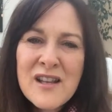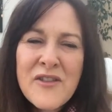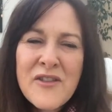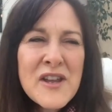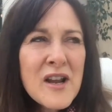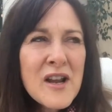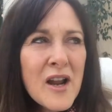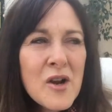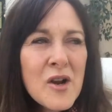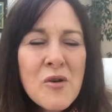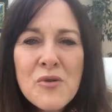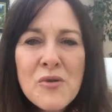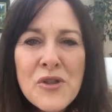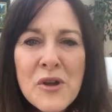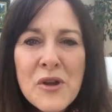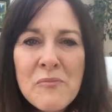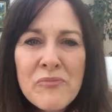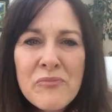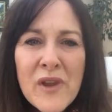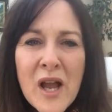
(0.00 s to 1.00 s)
I think I called
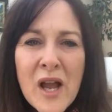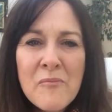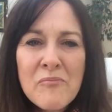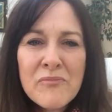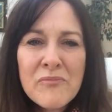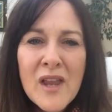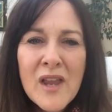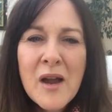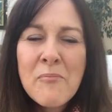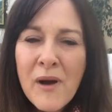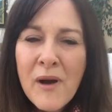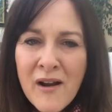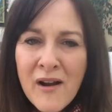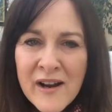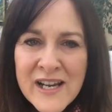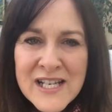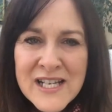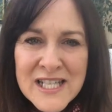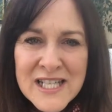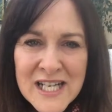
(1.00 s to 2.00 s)
them
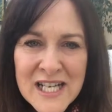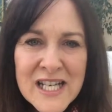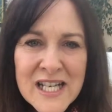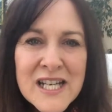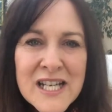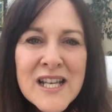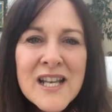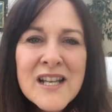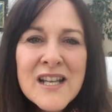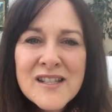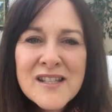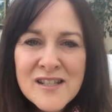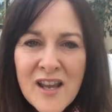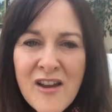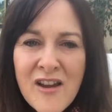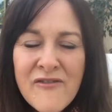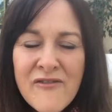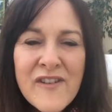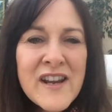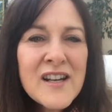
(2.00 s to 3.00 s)
abiding,
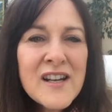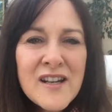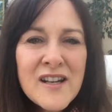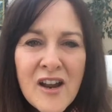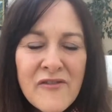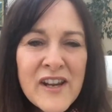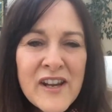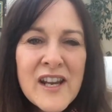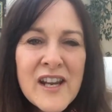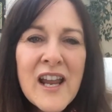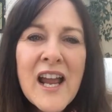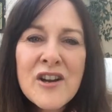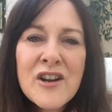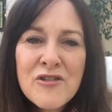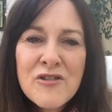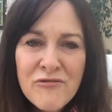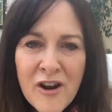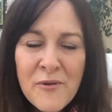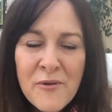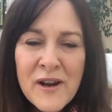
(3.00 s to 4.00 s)
serving, loving, and
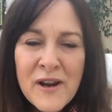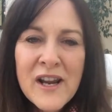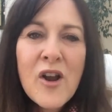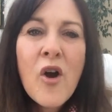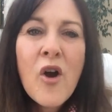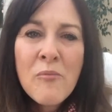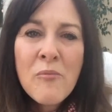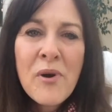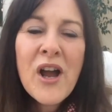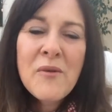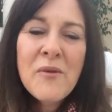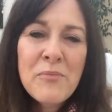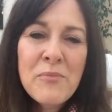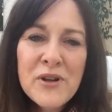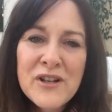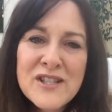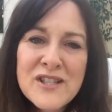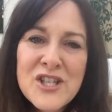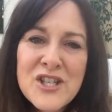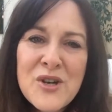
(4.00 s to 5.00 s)
growing on
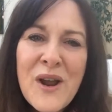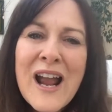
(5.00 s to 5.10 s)
purpose.